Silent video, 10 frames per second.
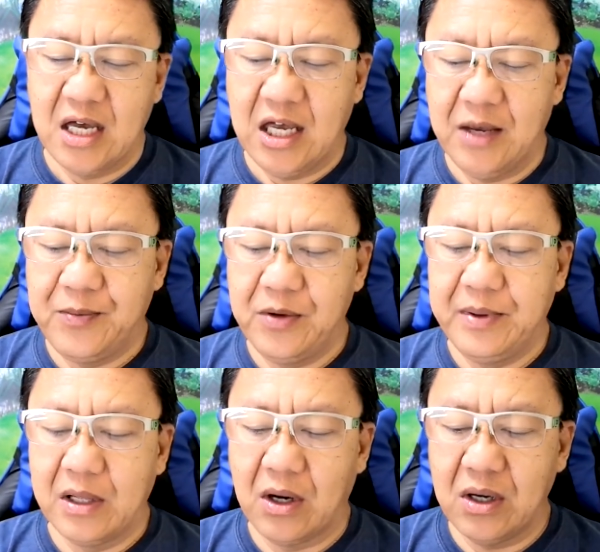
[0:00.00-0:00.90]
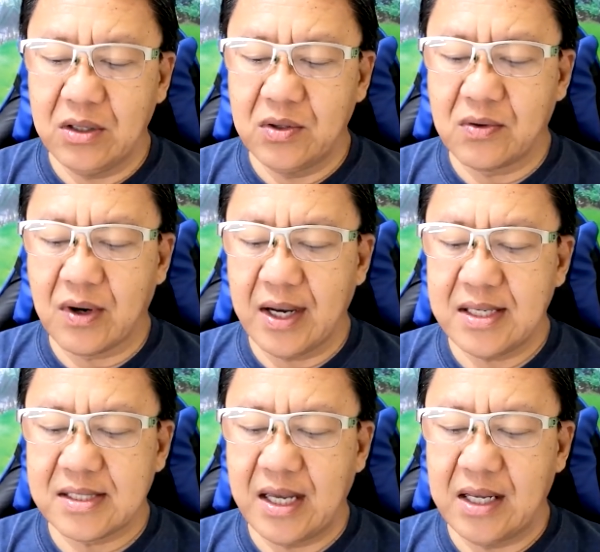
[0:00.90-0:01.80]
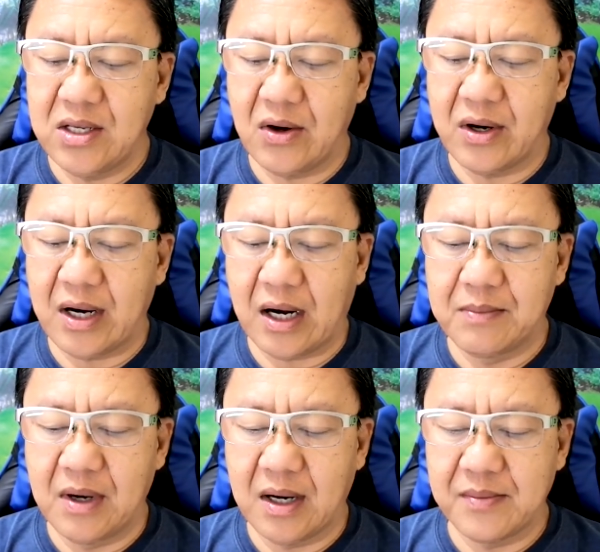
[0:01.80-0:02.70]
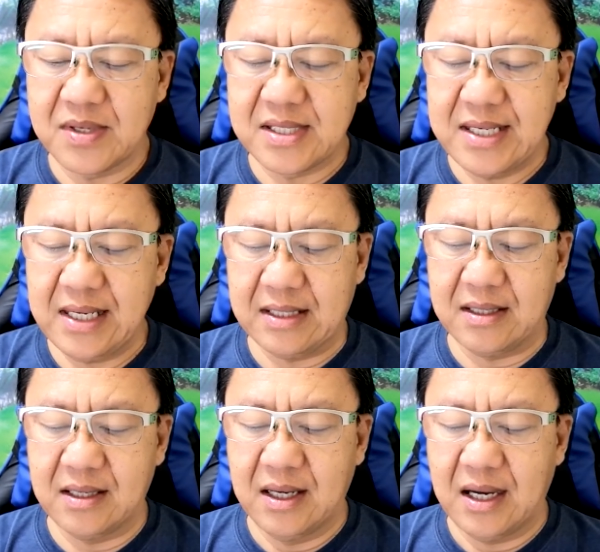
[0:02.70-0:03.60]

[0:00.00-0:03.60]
If you belong to Christ, then you are Abraham's seed